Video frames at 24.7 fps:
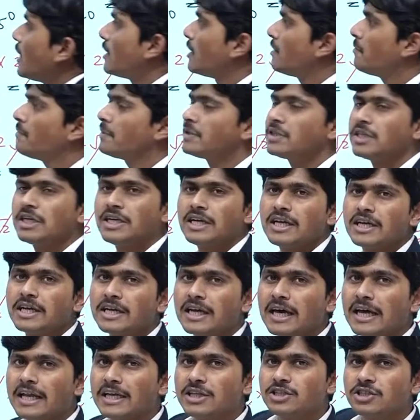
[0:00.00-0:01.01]
representing
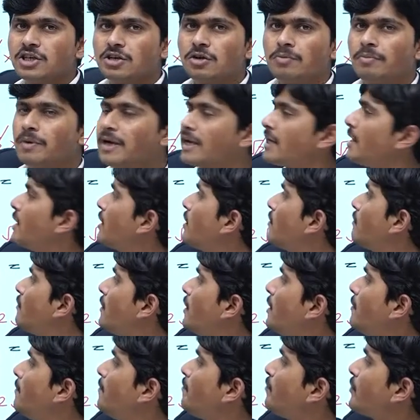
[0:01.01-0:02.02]
direction of magnetic
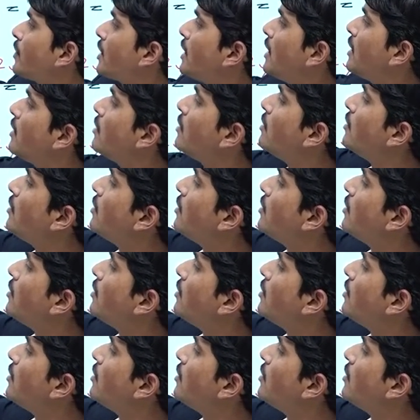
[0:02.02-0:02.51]
field, clear.